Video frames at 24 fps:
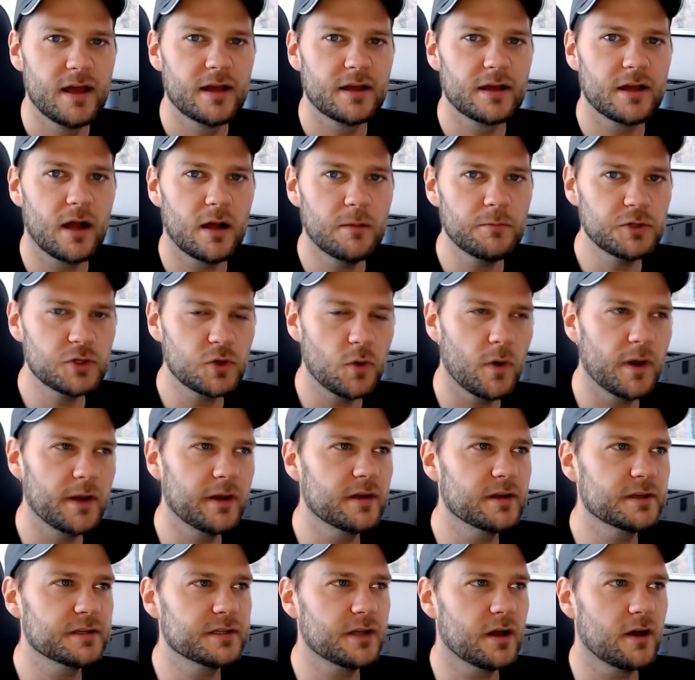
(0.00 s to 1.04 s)
come join
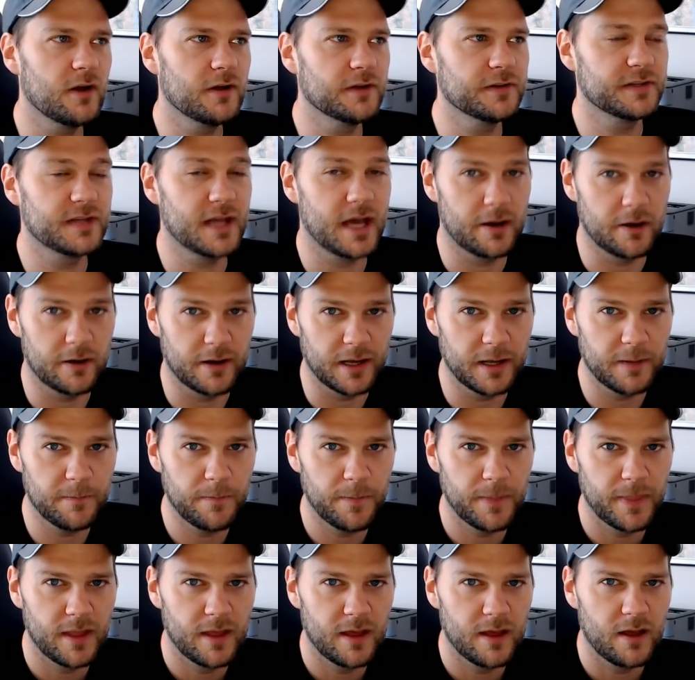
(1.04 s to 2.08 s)
us on Saturday
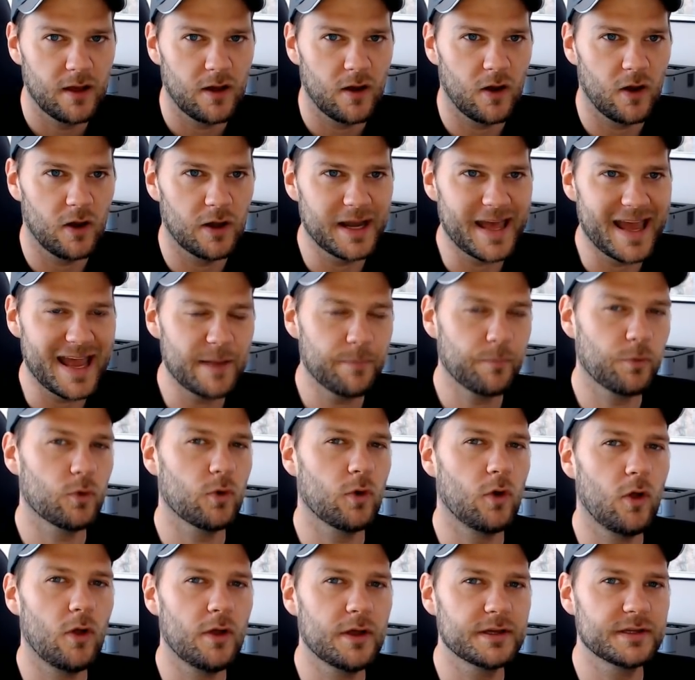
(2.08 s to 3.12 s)
on
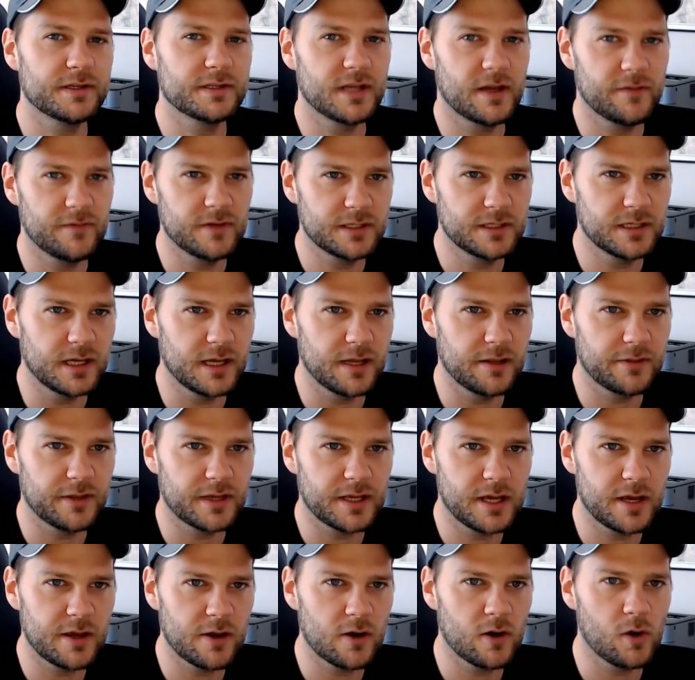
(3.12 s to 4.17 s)
April 17th
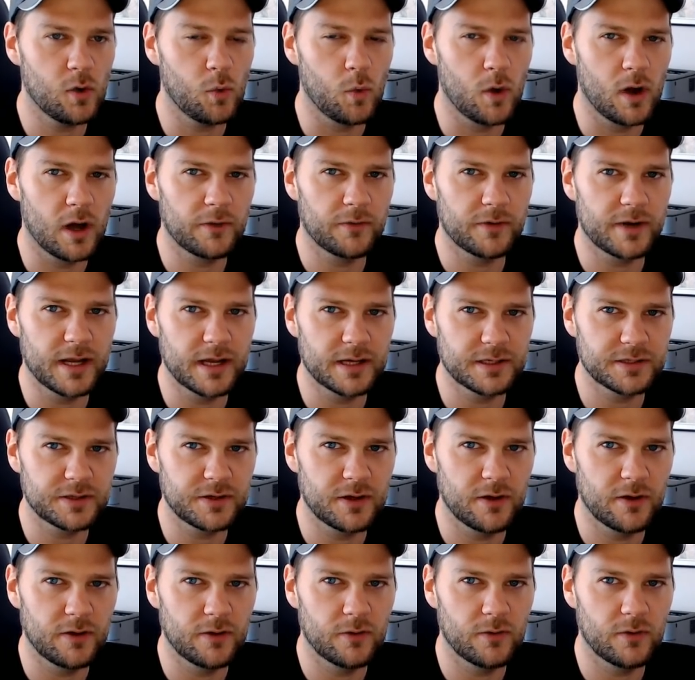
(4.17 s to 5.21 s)
here at Juan
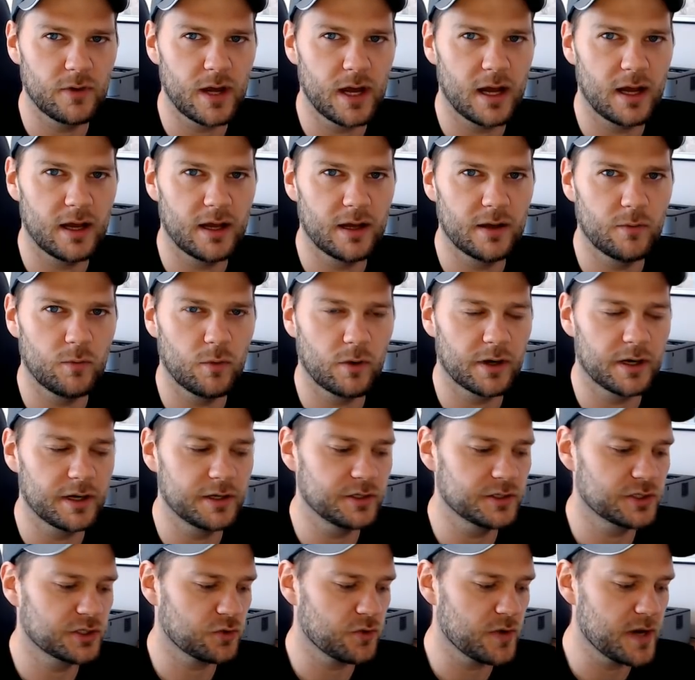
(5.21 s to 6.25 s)
Riesco. Uh, we're going
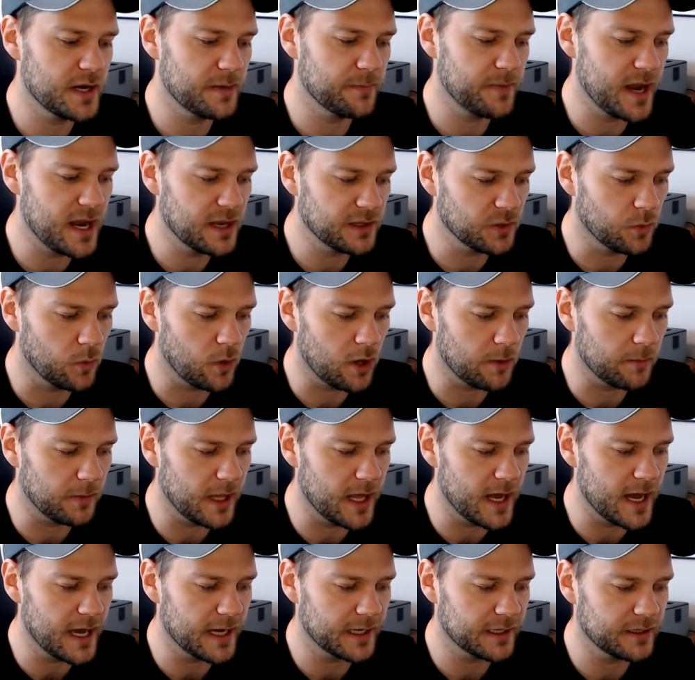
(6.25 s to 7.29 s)
to screen Paint the Wall
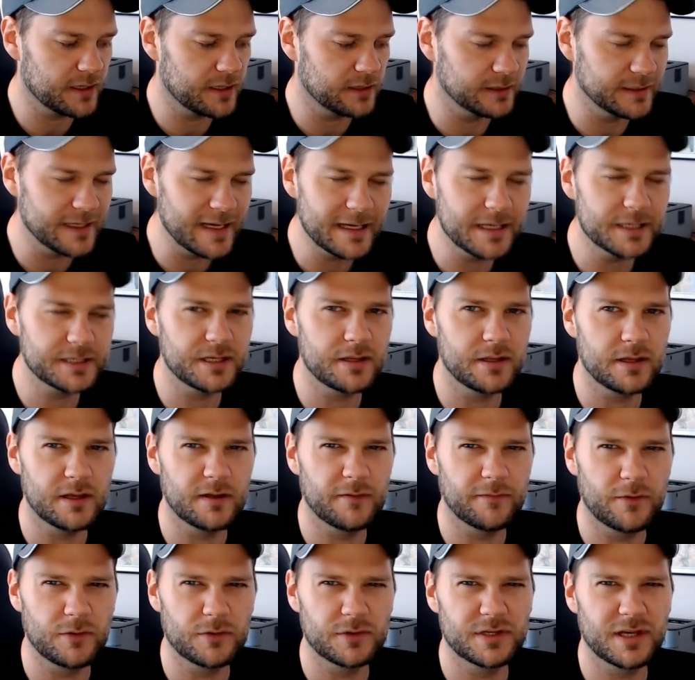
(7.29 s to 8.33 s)
Black. Link is in the
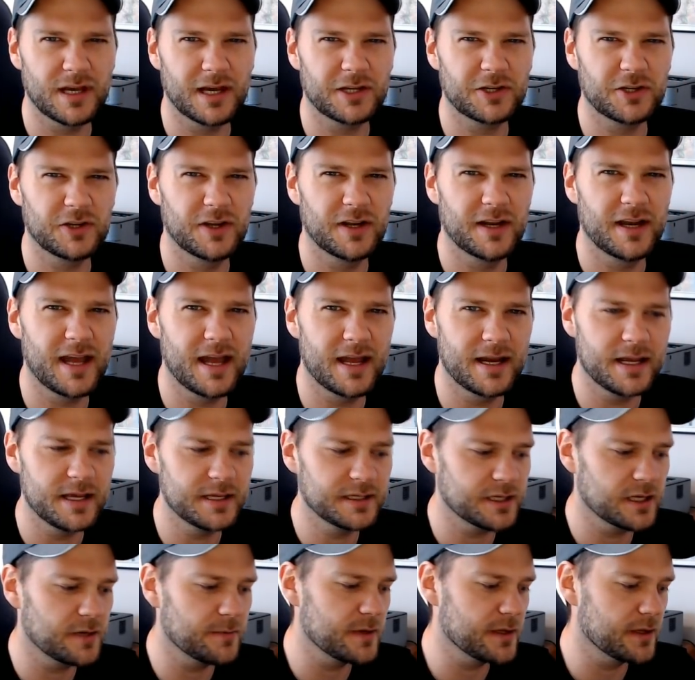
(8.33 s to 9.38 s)
info section, and he's
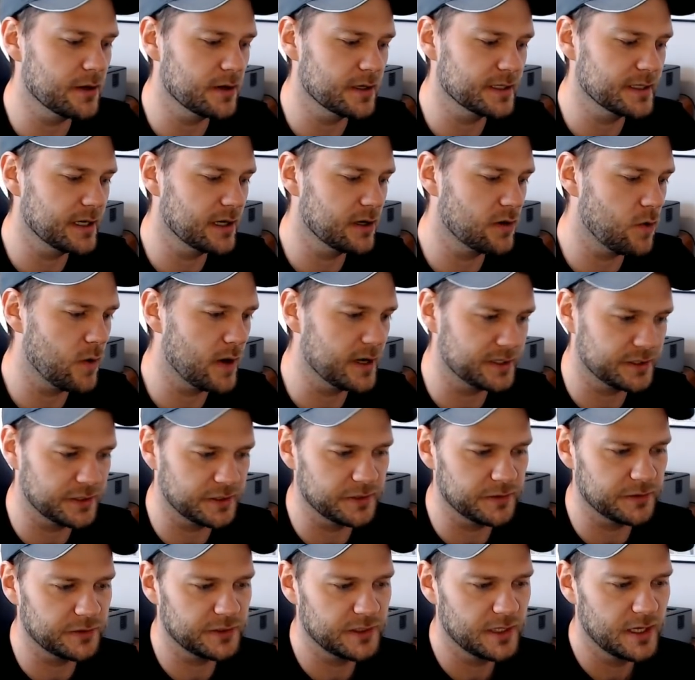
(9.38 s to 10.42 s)
going to be there to take
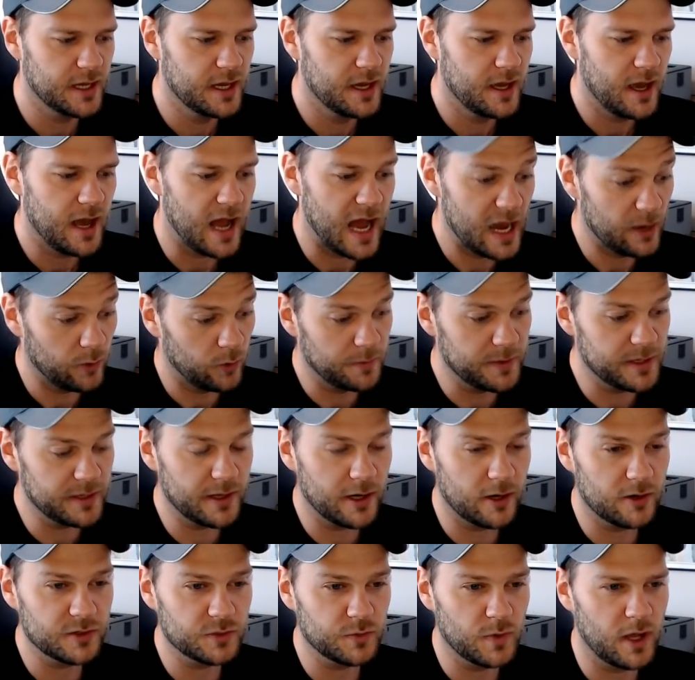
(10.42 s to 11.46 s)
questions. I will be
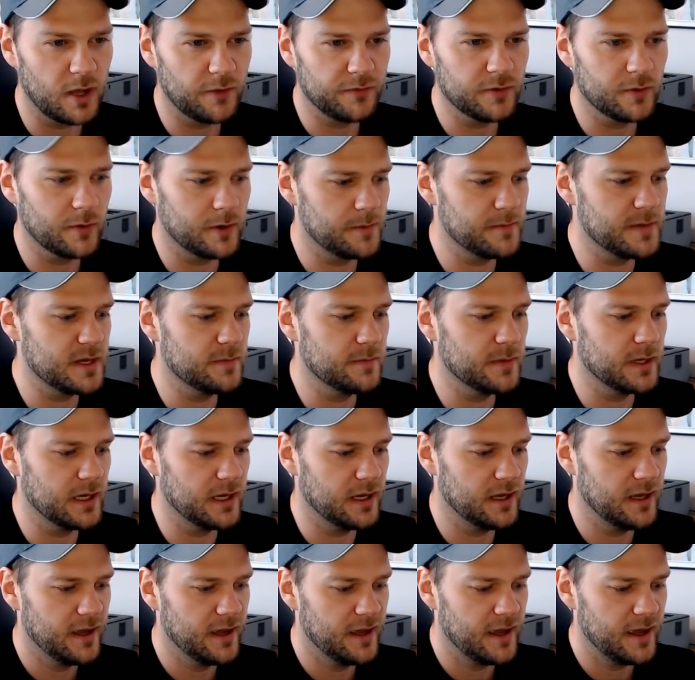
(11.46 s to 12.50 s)
there as well if you want to meet me,
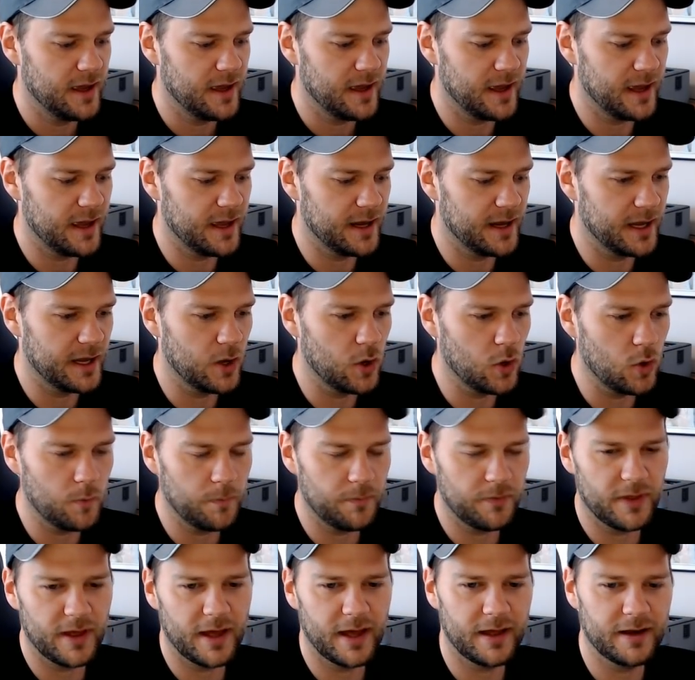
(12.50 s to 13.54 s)
and I hope
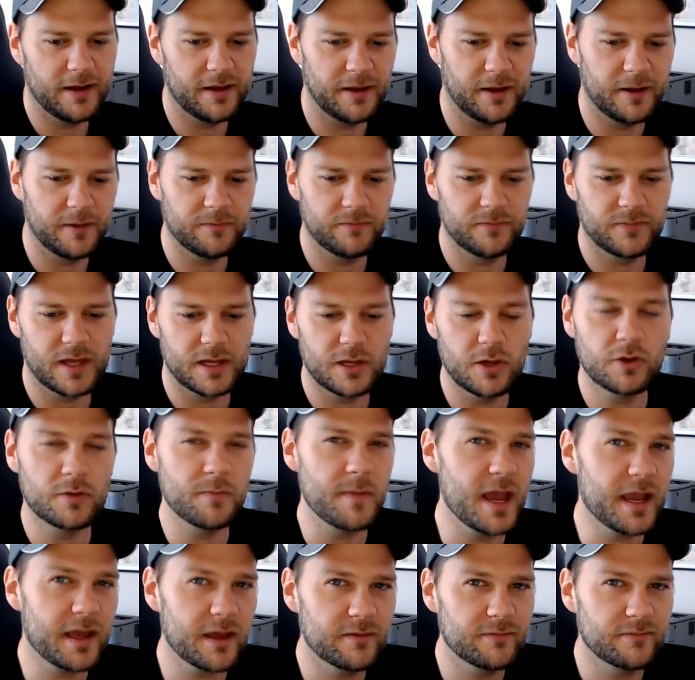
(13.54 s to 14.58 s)
that, um, that you can
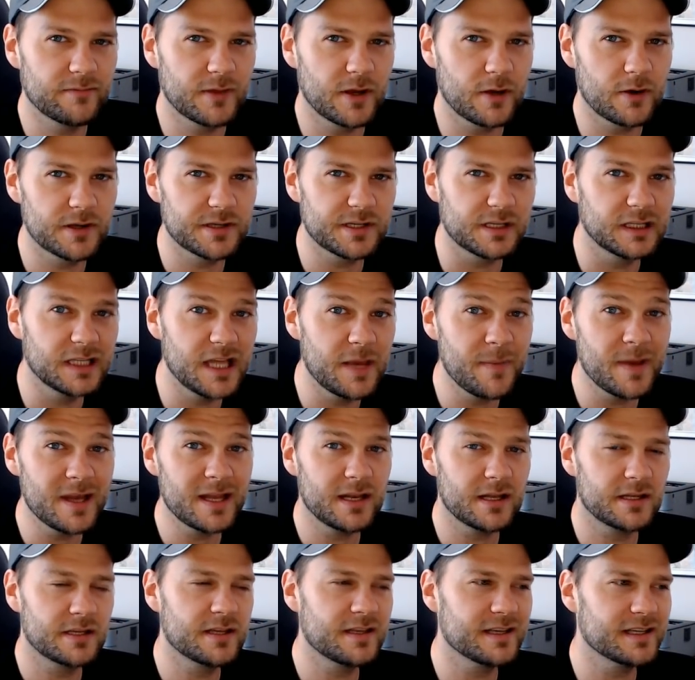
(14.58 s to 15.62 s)
make it. There is a limit
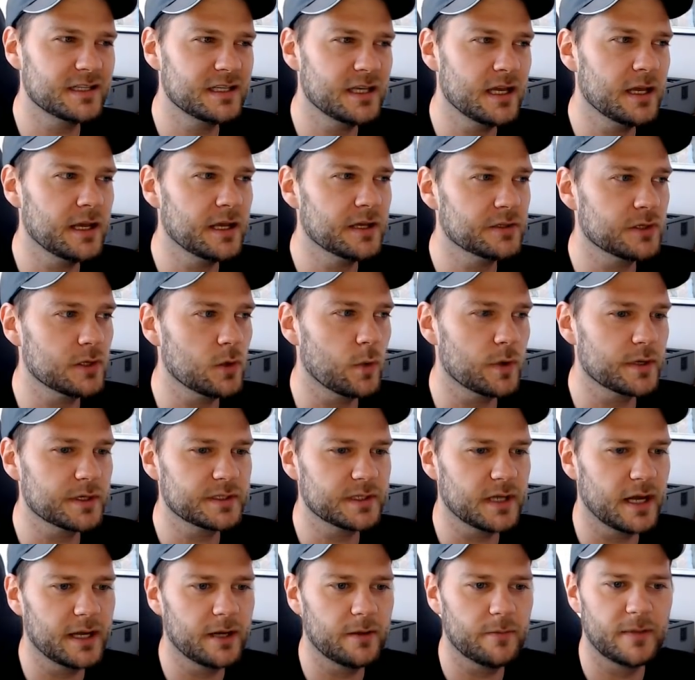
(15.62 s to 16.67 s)
to the seating, so you want to
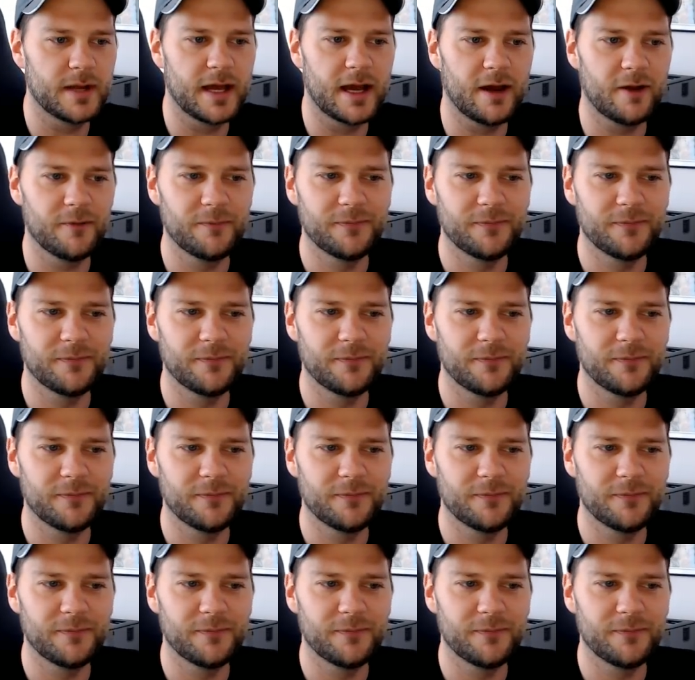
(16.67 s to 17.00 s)
sign up now.